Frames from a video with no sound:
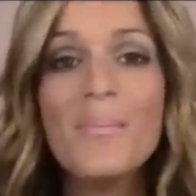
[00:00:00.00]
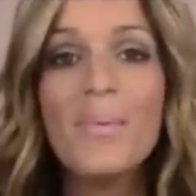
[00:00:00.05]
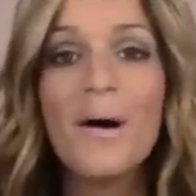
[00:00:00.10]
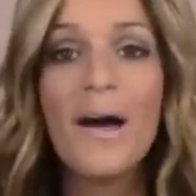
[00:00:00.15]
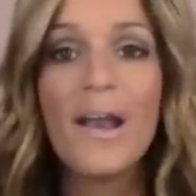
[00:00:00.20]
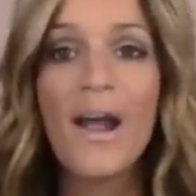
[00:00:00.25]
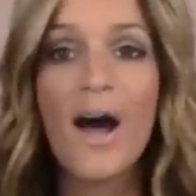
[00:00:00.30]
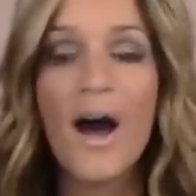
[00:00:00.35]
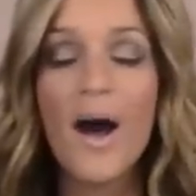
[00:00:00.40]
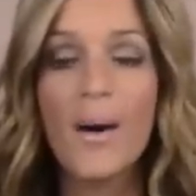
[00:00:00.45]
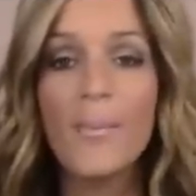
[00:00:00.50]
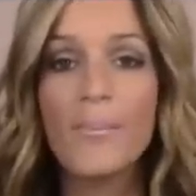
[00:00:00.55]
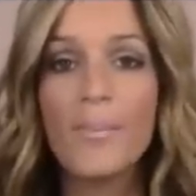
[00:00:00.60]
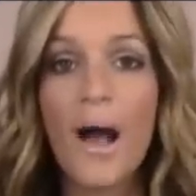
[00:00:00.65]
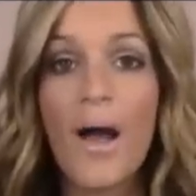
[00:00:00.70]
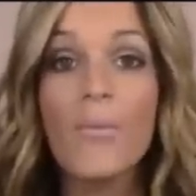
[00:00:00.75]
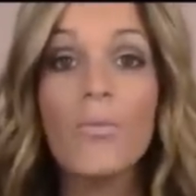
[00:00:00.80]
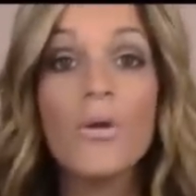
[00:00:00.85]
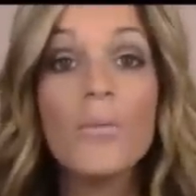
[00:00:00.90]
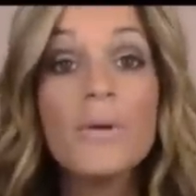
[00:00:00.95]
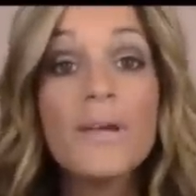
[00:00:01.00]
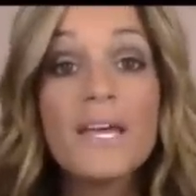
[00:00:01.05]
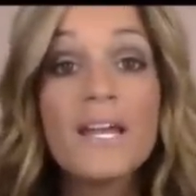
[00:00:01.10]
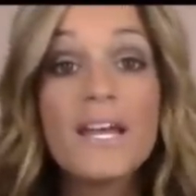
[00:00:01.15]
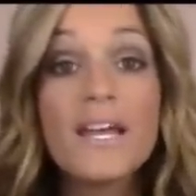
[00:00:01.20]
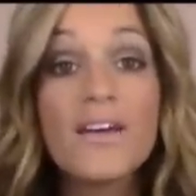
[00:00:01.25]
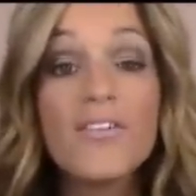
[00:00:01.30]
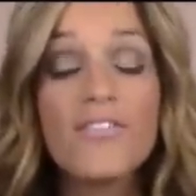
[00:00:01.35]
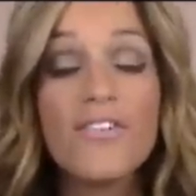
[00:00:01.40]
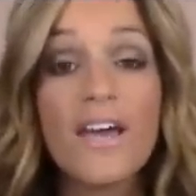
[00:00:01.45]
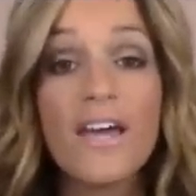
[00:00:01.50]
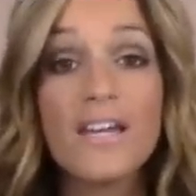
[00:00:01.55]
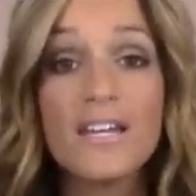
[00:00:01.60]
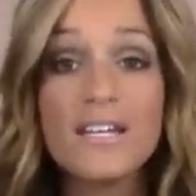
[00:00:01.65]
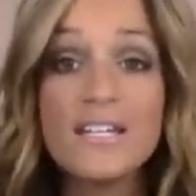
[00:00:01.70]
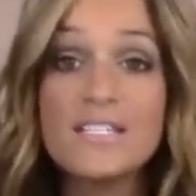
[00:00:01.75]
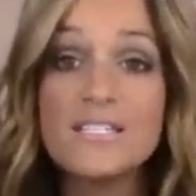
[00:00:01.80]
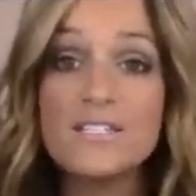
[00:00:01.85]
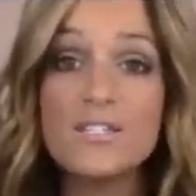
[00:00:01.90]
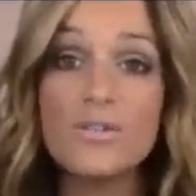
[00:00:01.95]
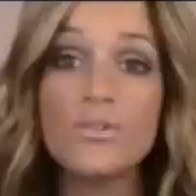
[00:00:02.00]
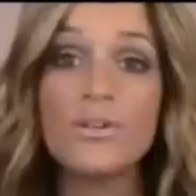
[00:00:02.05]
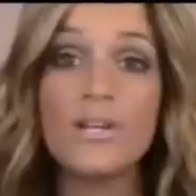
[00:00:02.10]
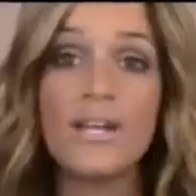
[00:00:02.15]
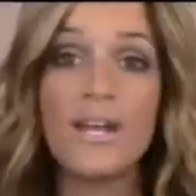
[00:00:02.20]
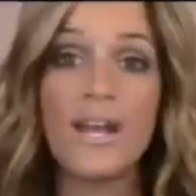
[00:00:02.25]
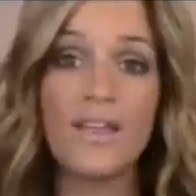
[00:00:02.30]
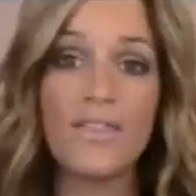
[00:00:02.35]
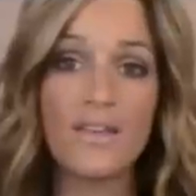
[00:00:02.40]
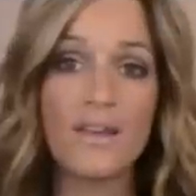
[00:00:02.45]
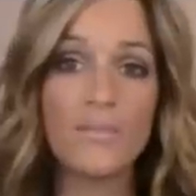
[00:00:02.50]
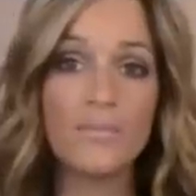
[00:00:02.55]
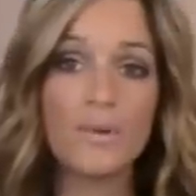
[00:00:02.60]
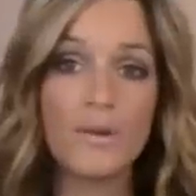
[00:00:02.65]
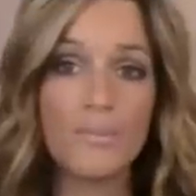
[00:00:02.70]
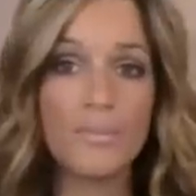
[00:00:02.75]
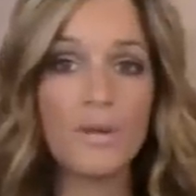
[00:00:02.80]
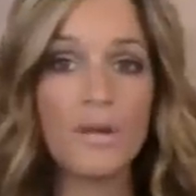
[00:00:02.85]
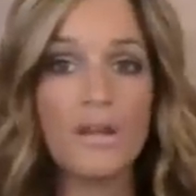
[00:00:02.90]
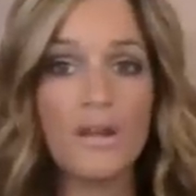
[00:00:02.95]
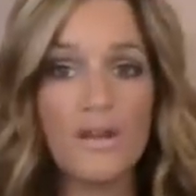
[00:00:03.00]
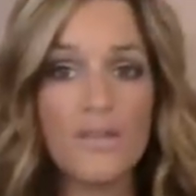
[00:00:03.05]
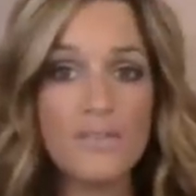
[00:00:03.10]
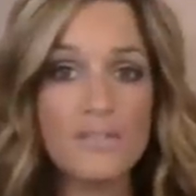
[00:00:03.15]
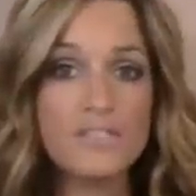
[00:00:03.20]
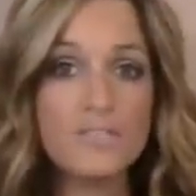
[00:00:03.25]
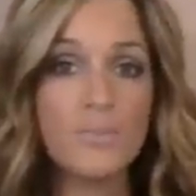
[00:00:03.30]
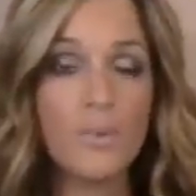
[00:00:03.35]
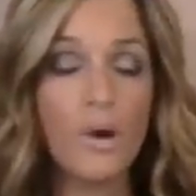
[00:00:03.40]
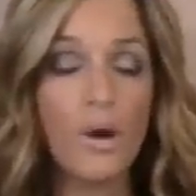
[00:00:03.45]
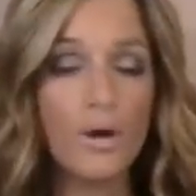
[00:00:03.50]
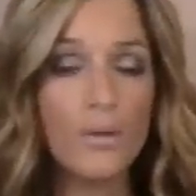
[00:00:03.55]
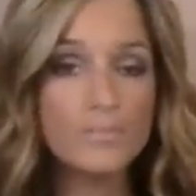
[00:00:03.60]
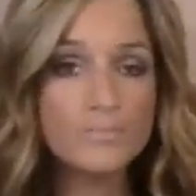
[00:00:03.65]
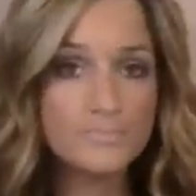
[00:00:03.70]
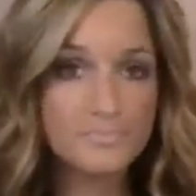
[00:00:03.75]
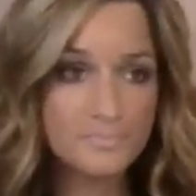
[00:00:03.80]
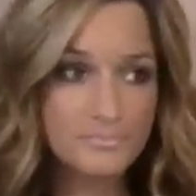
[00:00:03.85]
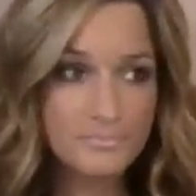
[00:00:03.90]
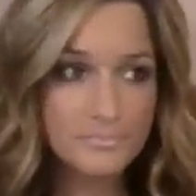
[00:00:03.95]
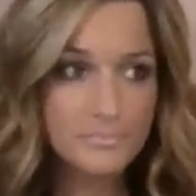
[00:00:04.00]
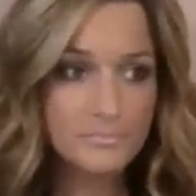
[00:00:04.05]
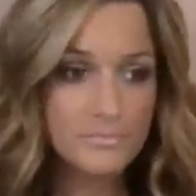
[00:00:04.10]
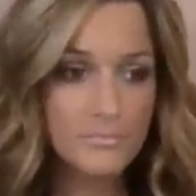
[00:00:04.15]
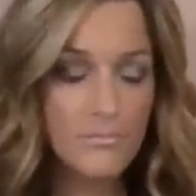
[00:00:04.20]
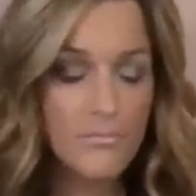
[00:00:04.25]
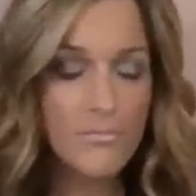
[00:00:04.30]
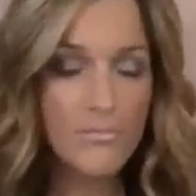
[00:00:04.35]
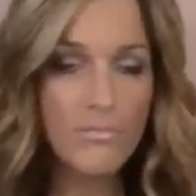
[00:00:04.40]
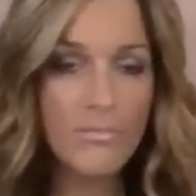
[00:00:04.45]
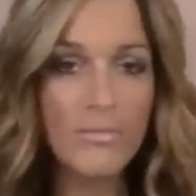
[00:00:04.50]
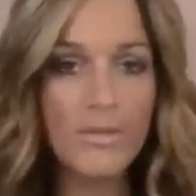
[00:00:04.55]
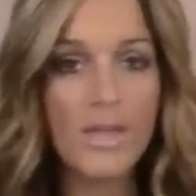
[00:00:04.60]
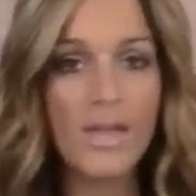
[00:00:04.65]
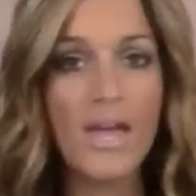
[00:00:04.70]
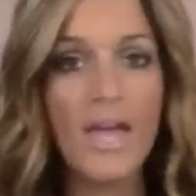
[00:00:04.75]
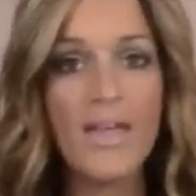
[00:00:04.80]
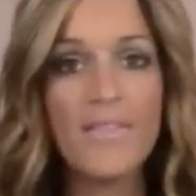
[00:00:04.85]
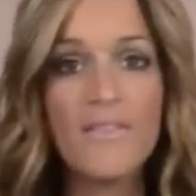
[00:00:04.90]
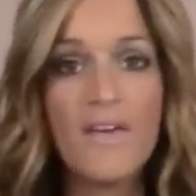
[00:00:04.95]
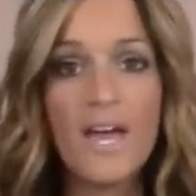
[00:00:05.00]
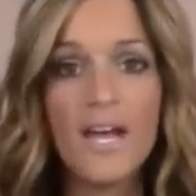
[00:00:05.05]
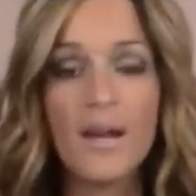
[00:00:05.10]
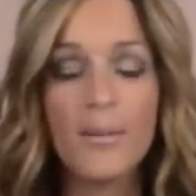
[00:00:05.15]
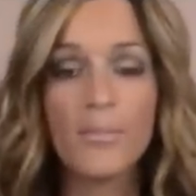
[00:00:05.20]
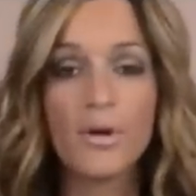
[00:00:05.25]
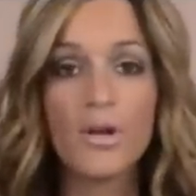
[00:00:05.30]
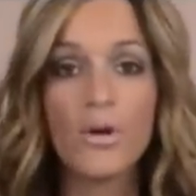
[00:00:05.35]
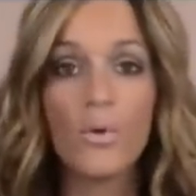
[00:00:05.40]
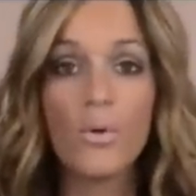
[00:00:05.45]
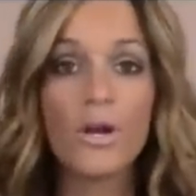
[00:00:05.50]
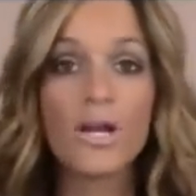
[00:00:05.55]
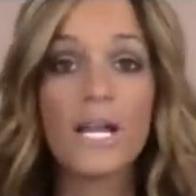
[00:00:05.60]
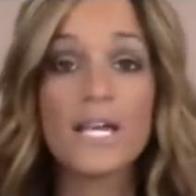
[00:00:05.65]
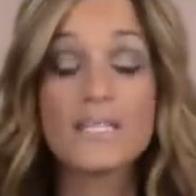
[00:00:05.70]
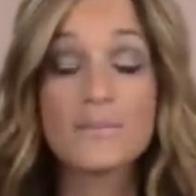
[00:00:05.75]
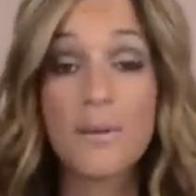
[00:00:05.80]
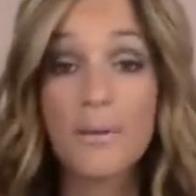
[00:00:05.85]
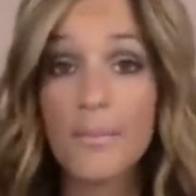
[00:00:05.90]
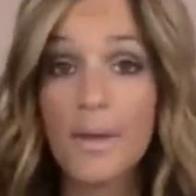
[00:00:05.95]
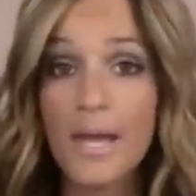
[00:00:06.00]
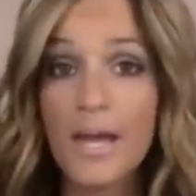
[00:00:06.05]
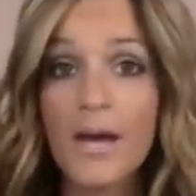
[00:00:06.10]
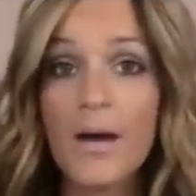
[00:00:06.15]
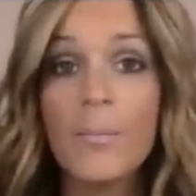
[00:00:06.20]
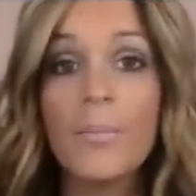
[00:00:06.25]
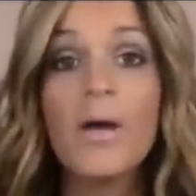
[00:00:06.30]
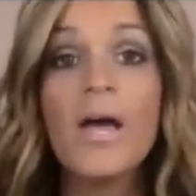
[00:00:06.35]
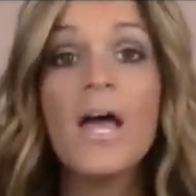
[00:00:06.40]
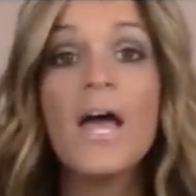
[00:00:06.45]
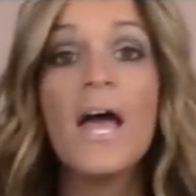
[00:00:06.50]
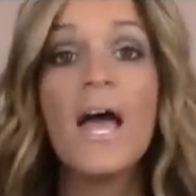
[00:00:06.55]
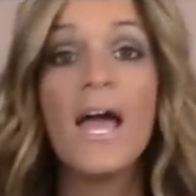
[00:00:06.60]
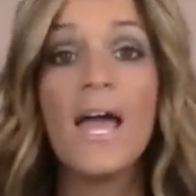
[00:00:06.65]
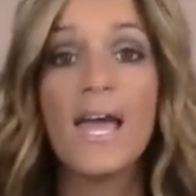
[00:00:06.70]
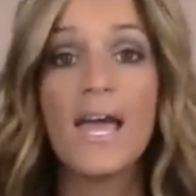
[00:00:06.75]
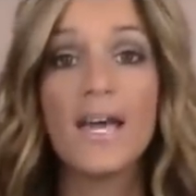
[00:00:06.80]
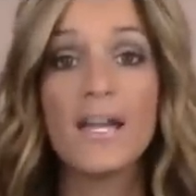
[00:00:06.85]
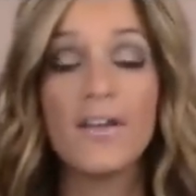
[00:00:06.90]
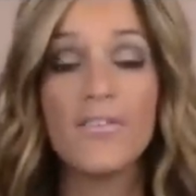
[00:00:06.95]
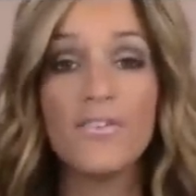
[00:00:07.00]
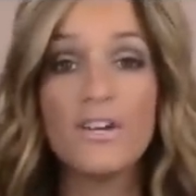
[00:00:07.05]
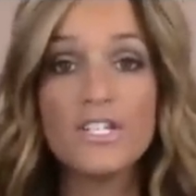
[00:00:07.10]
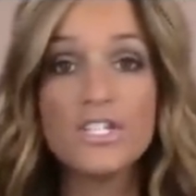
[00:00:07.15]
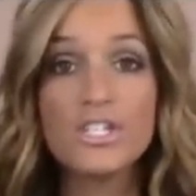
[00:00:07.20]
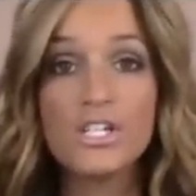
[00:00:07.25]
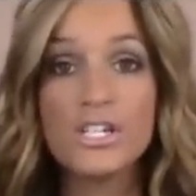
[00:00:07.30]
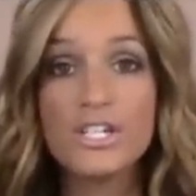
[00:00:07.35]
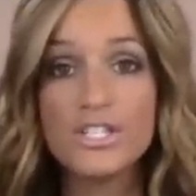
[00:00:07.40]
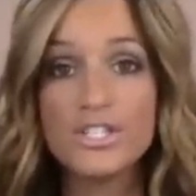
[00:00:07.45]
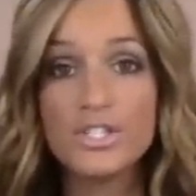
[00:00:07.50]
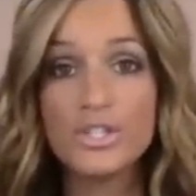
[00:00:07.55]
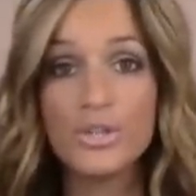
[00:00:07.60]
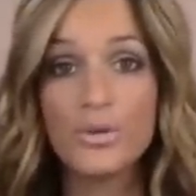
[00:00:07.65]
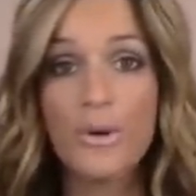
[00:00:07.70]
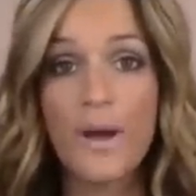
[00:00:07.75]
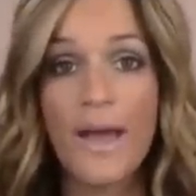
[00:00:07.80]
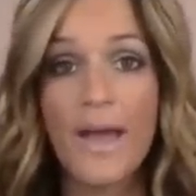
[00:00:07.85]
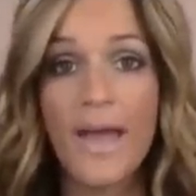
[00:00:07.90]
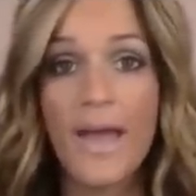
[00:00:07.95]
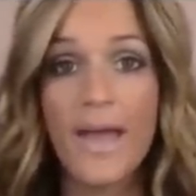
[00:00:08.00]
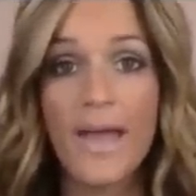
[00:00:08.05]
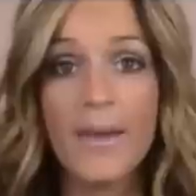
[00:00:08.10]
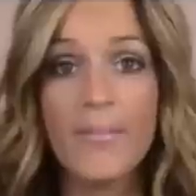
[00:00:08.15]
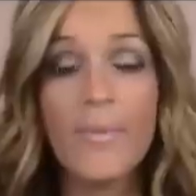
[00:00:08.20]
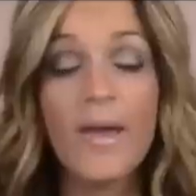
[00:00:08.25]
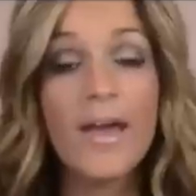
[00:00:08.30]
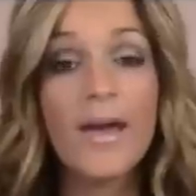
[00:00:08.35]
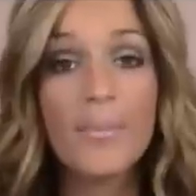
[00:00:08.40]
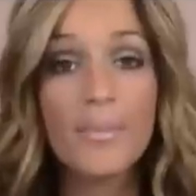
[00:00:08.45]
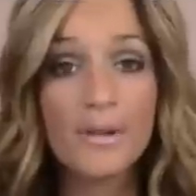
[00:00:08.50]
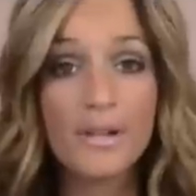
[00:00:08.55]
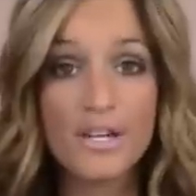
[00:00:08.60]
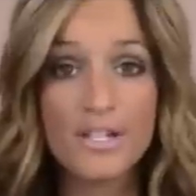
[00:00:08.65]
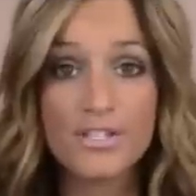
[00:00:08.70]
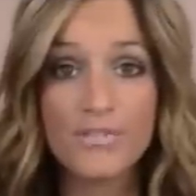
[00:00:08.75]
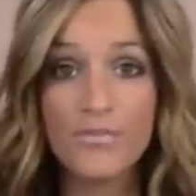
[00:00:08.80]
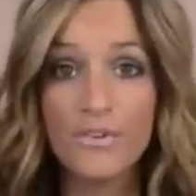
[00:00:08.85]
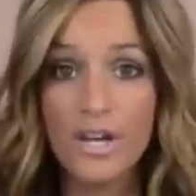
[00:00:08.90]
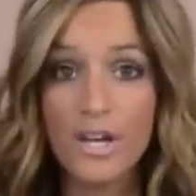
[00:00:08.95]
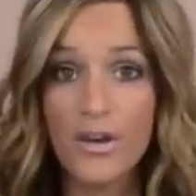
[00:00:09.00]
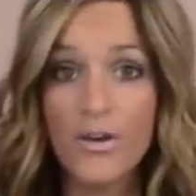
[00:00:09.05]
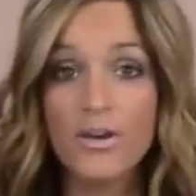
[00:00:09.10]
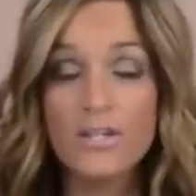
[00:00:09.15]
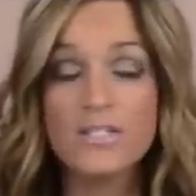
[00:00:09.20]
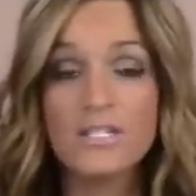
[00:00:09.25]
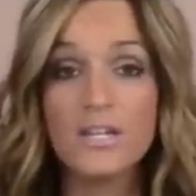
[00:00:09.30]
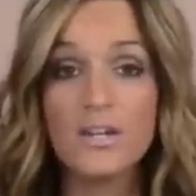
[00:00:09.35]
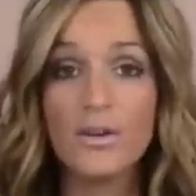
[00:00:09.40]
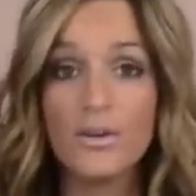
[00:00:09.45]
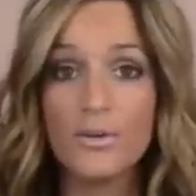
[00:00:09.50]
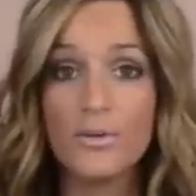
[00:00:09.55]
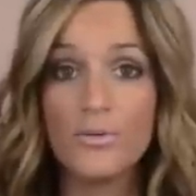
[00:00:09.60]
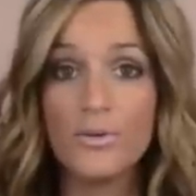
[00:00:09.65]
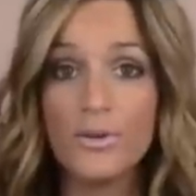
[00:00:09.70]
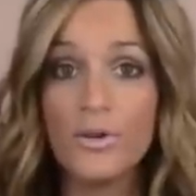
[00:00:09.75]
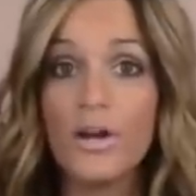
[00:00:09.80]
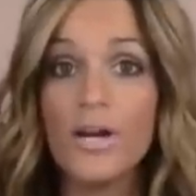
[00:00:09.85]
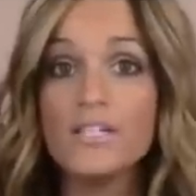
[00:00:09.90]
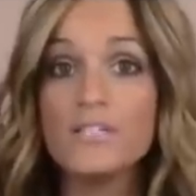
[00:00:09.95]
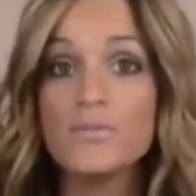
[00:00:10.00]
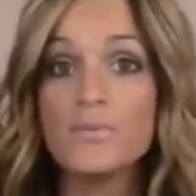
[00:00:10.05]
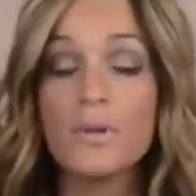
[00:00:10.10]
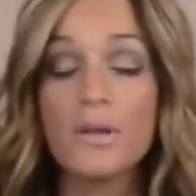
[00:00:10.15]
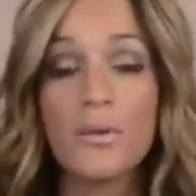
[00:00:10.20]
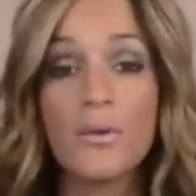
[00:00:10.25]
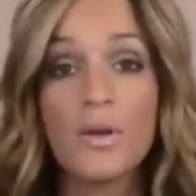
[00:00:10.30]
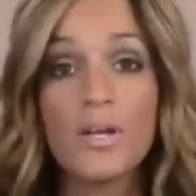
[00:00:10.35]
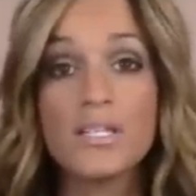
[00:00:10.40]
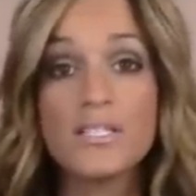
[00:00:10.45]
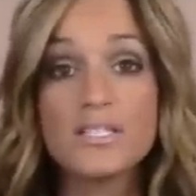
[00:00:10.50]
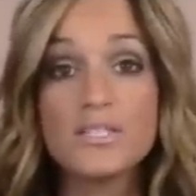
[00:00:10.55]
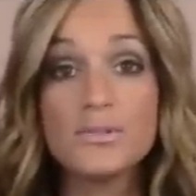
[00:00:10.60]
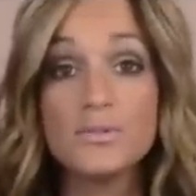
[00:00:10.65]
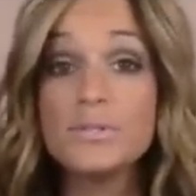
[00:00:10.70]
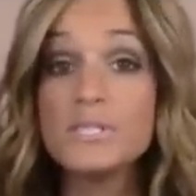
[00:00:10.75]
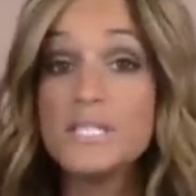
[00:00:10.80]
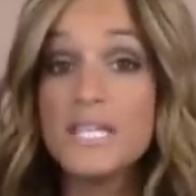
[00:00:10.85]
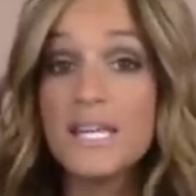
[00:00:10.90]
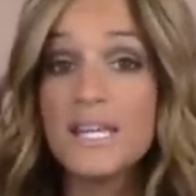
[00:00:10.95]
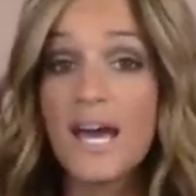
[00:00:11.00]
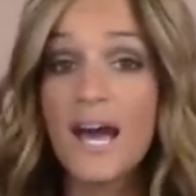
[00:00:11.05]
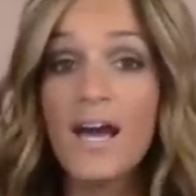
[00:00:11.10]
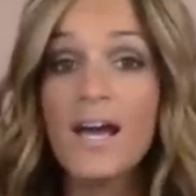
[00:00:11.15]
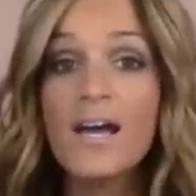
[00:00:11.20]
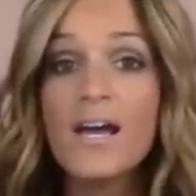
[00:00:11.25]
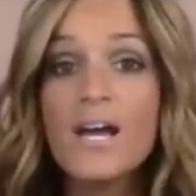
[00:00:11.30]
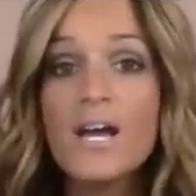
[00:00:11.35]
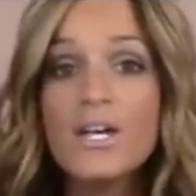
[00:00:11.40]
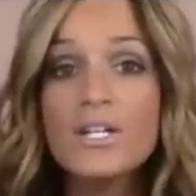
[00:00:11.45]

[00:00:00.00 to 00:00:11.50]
But um, I will be getting a vanity soon and I think I'm going to put it on this wall and then I'm going to organize my makeup and eventually do a makeup collection video because I know you guys really wanted to see that.